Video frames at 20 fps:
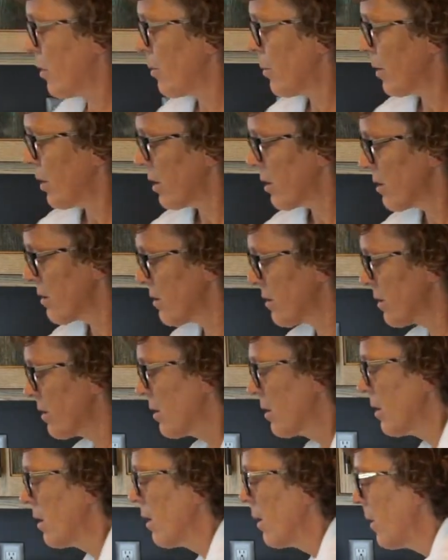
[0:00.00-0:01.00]

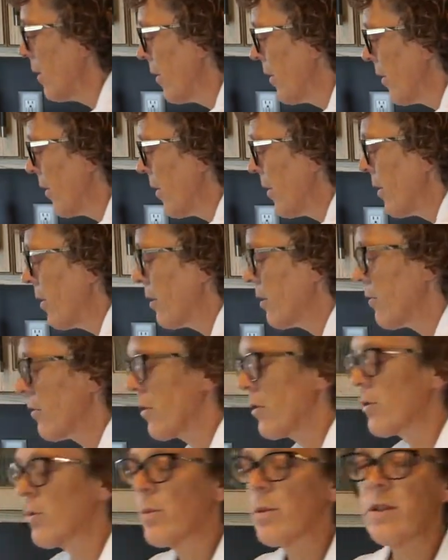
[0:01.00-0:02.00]
books. The
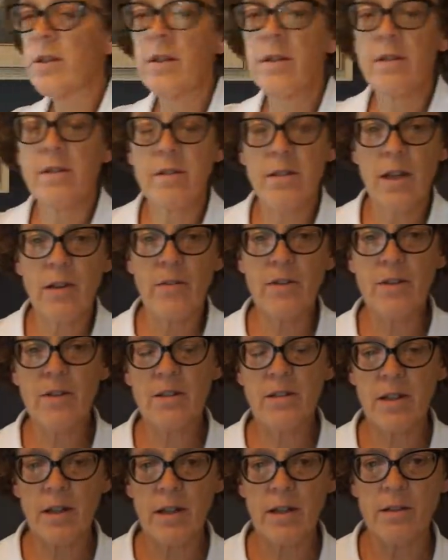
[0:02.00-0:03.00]
first one, Saving
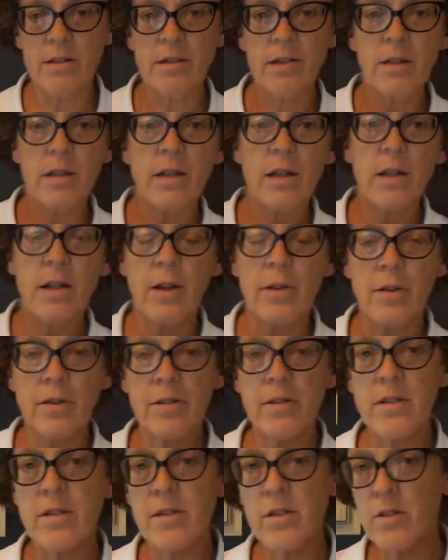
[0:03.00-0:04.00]
Seeds. Now
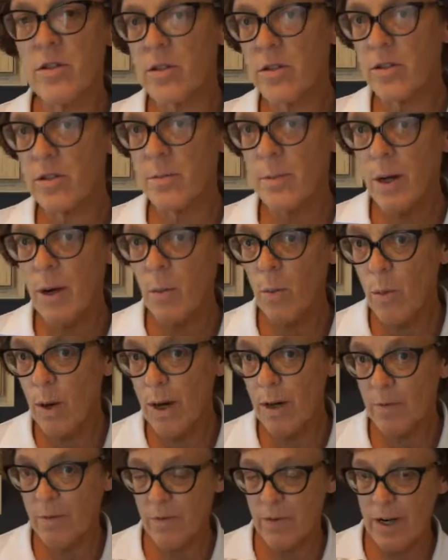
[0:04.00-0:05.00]
this isn't just about
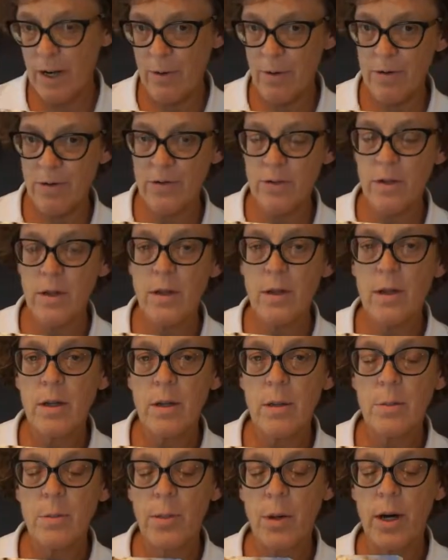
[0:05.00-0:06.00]
wildflowers,
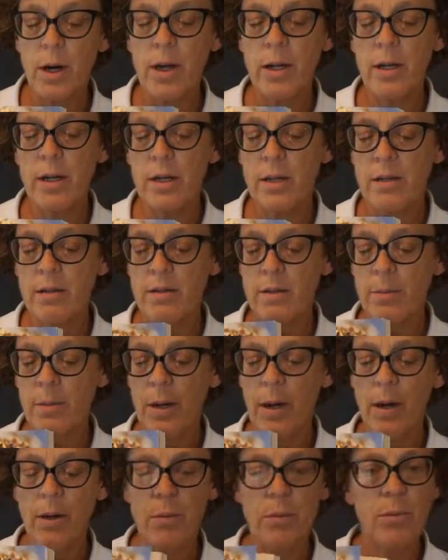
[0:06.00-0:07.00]
but it's
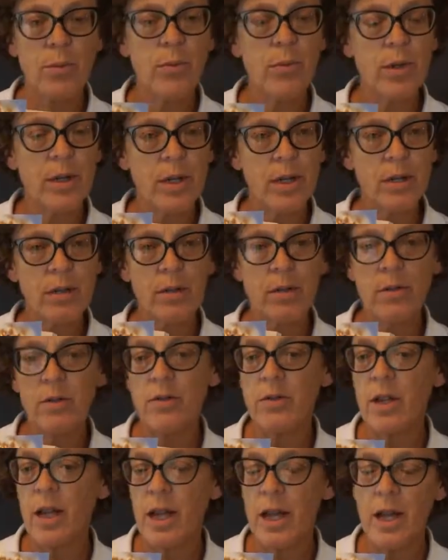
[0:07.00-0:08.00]
about
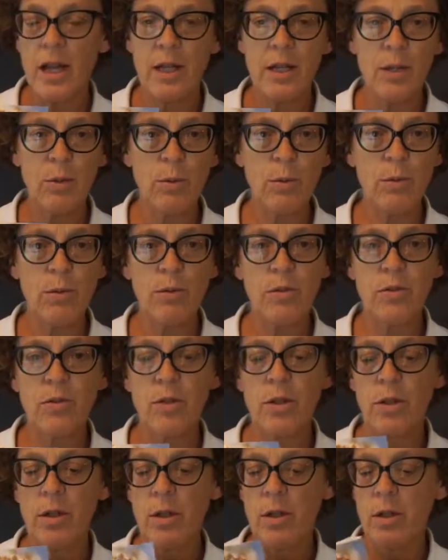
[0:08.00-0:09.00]
perennials, annuals,
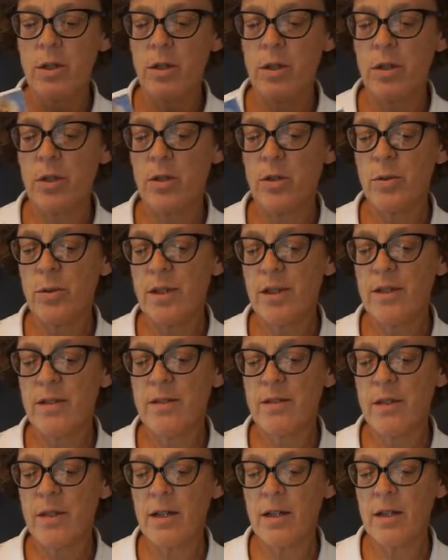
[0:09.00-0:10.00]
tree
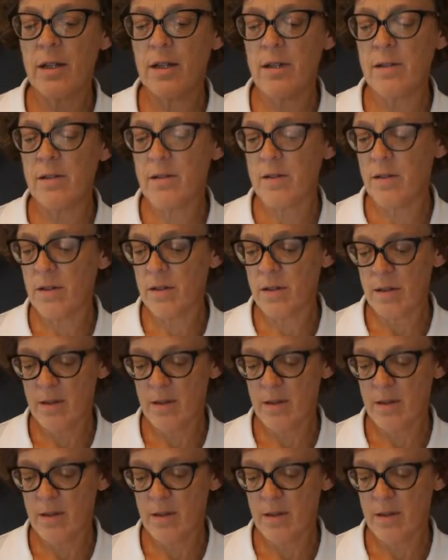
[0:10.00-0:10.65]
seeds,